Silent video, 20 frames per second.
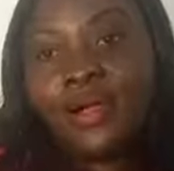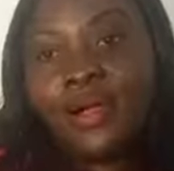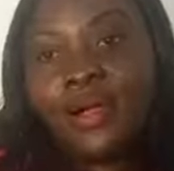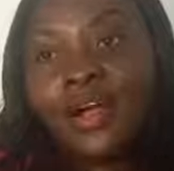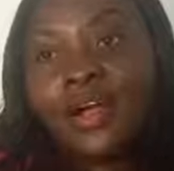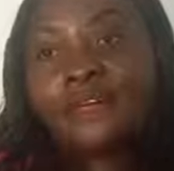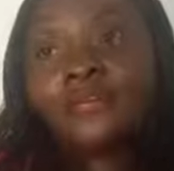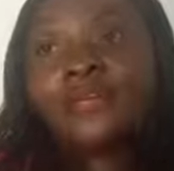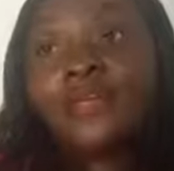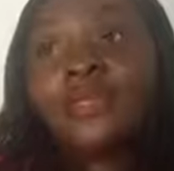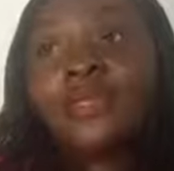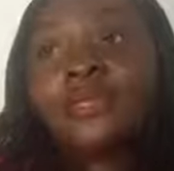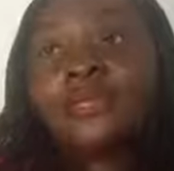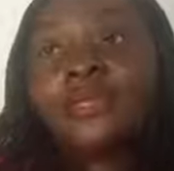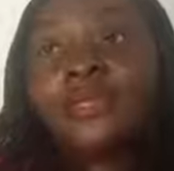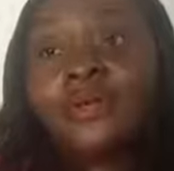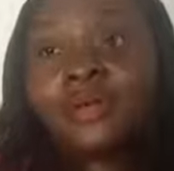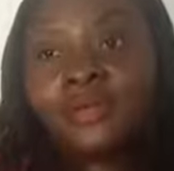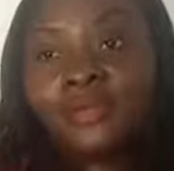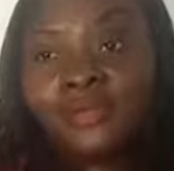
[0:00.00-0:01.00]
I've been a
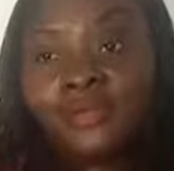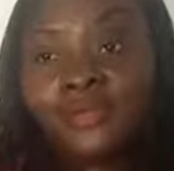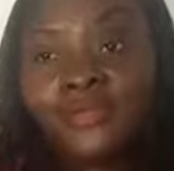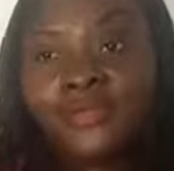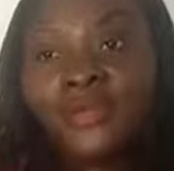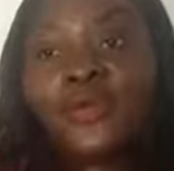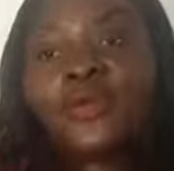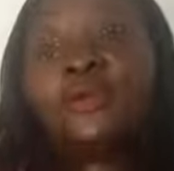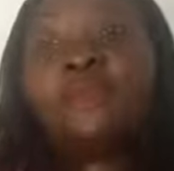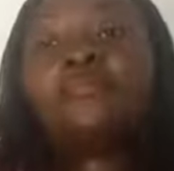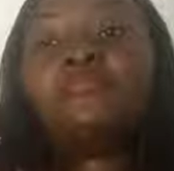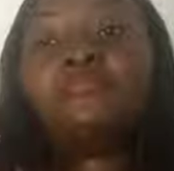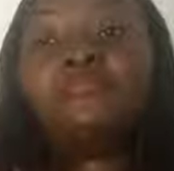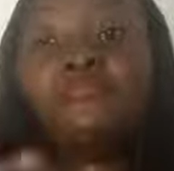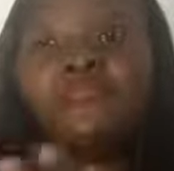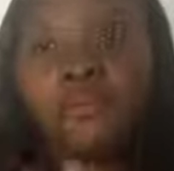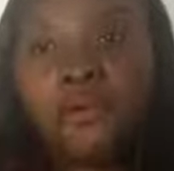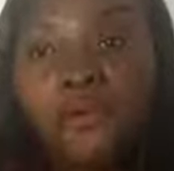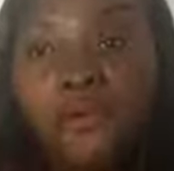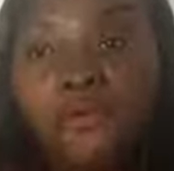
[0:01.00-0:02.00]
nurse for
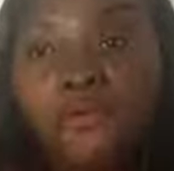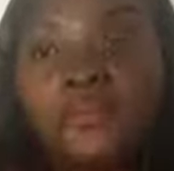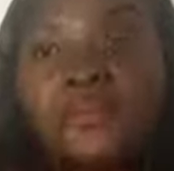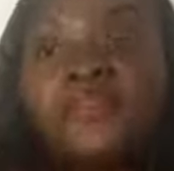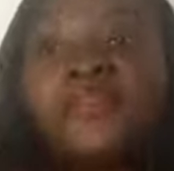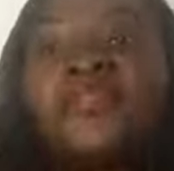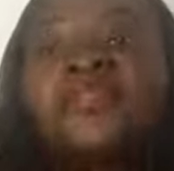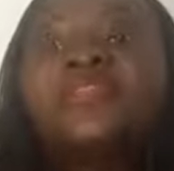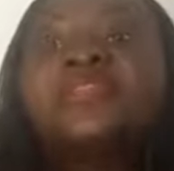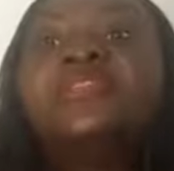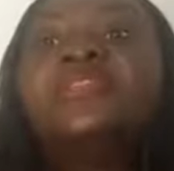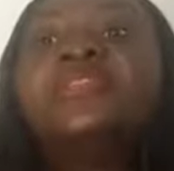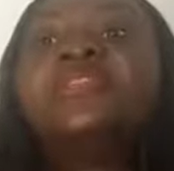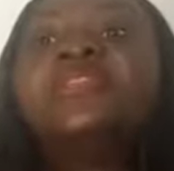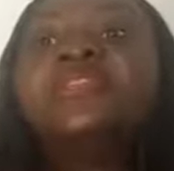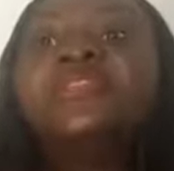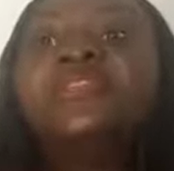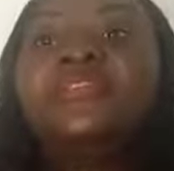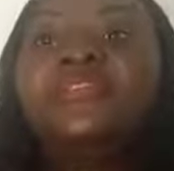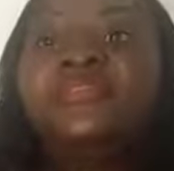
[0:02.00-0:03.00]
over 15
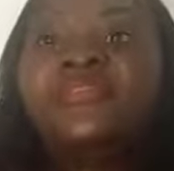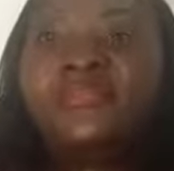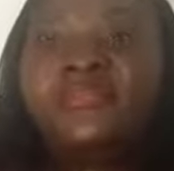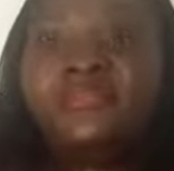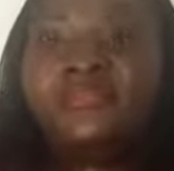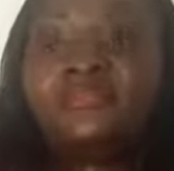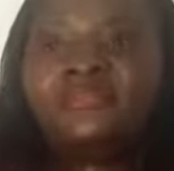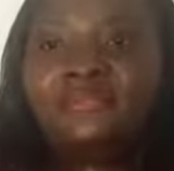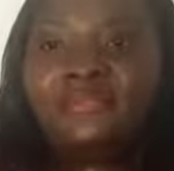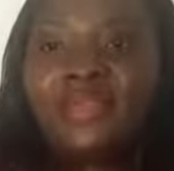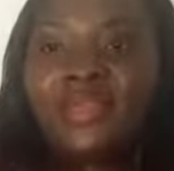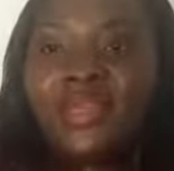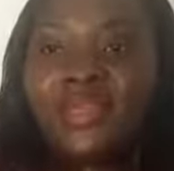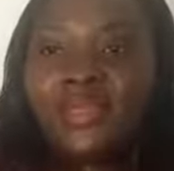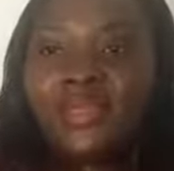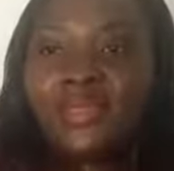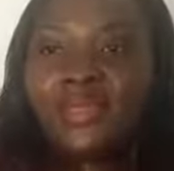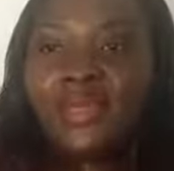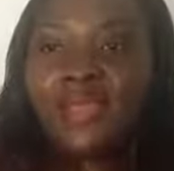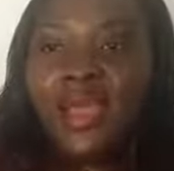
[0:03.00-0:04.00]
years.
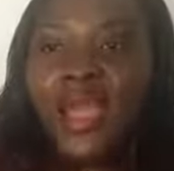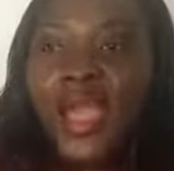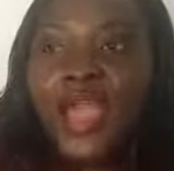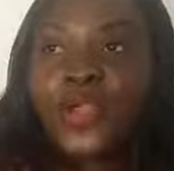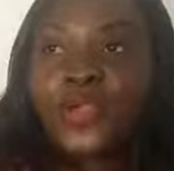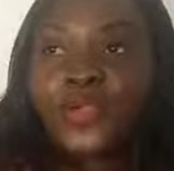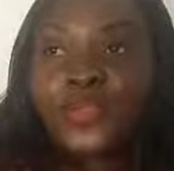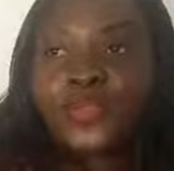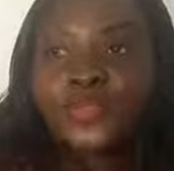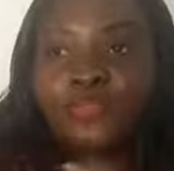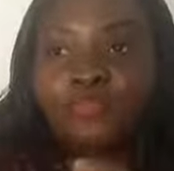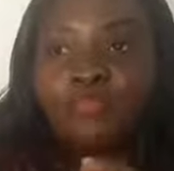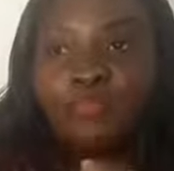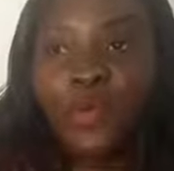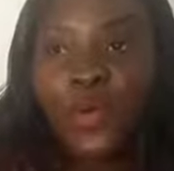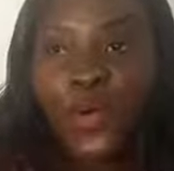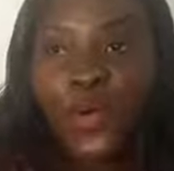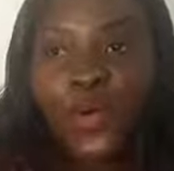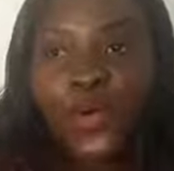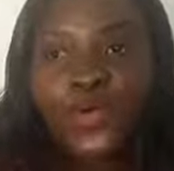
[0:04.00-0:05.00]
I was
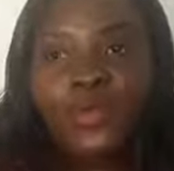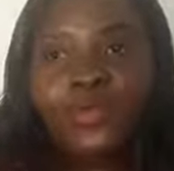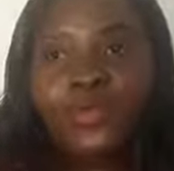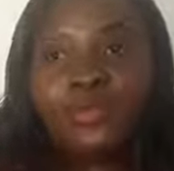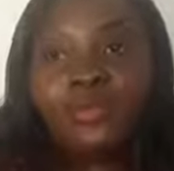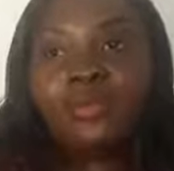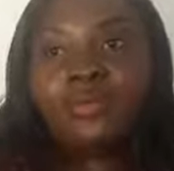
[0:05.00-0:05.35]
born